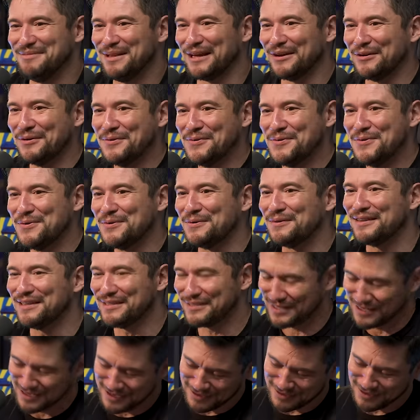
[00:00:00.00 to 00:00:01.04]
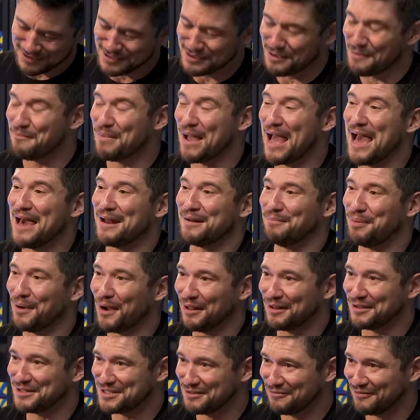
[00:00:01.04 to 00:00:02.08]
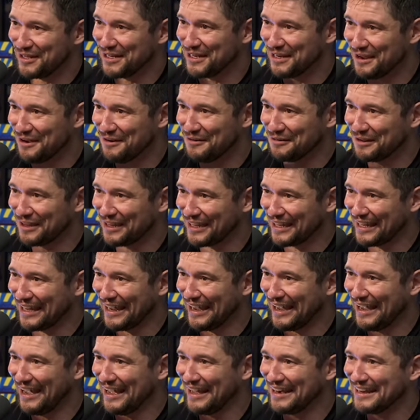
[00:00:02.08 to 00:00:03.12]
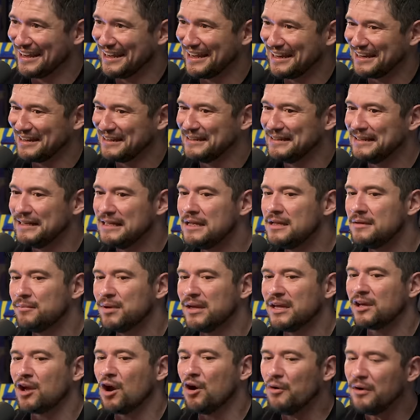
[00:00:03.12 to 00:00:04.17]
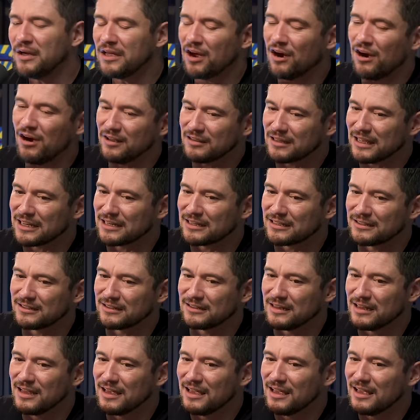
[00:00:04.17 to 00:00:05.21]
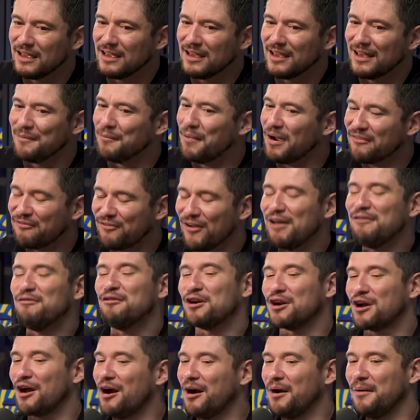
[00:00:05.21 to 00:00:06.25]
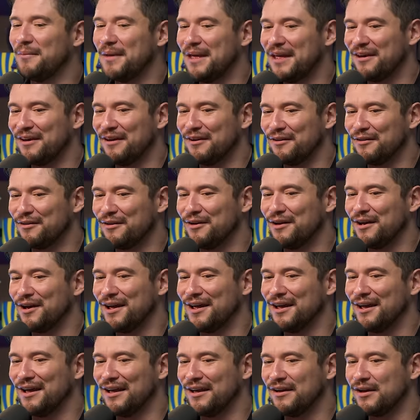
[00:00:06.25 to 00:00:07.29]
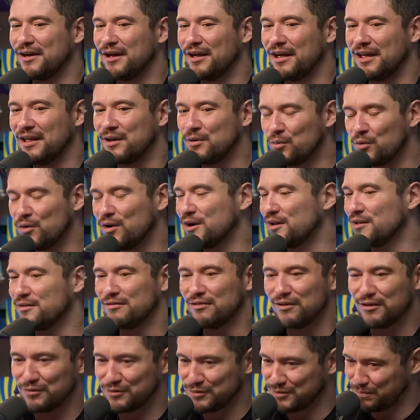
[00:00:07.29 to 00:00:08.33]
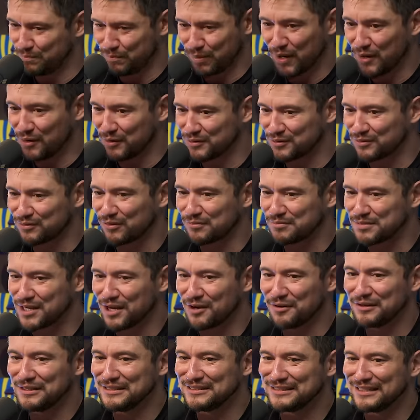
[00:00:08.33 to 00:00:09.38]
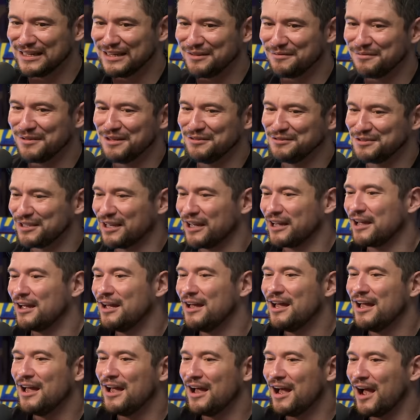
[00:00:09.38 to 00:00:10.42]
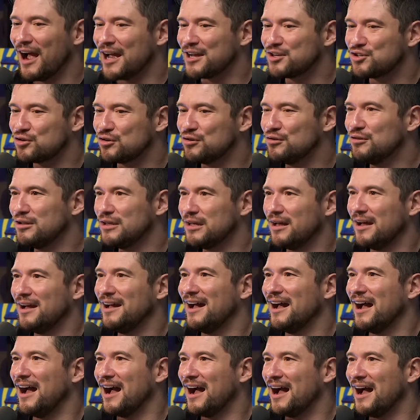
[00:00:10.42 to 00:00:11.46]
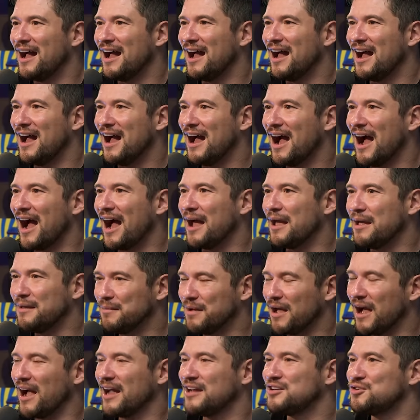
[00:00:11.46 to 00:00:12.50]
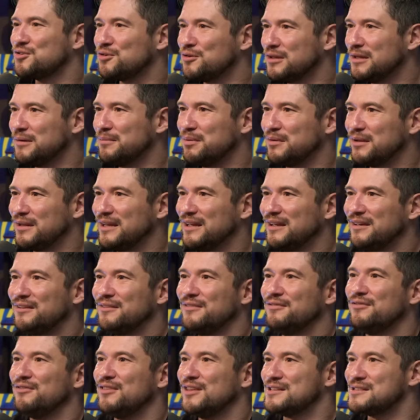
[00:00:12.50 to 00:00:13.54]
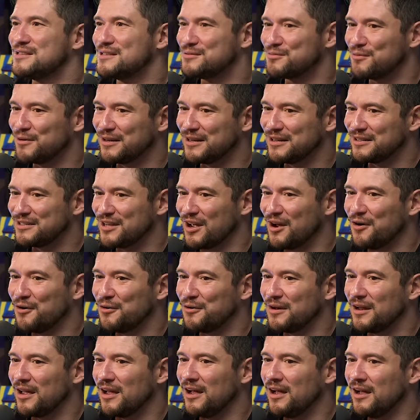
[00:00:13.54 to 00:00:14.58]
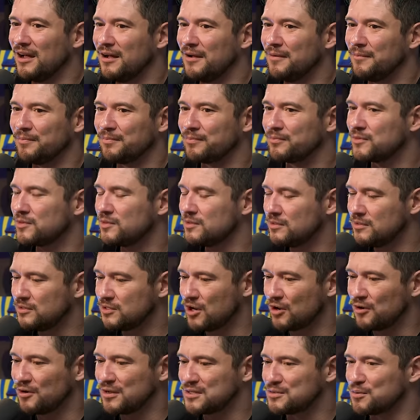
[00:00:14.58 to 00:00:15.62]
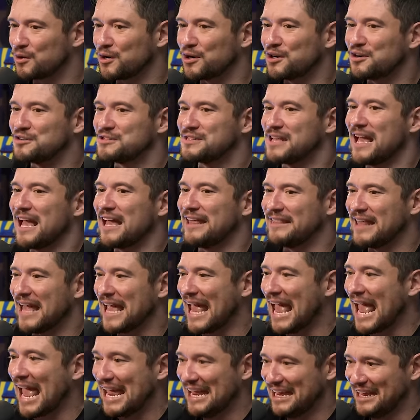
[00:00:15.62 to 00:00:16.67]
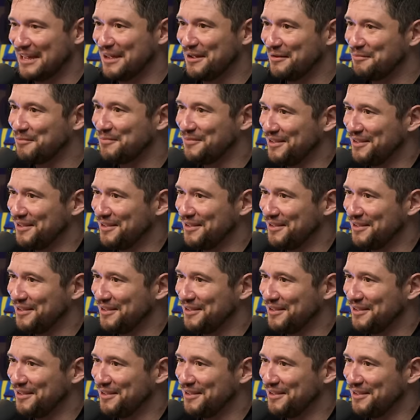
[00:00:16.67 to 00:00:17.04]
be like, ooh, yep. this, this is a bad apology video. Got it. But going on, like, my favorite comment in one of those posts from Tony's team, it was like, I truly, I I truly believe this is one of Tony, um, Tony's workers, and they hate him.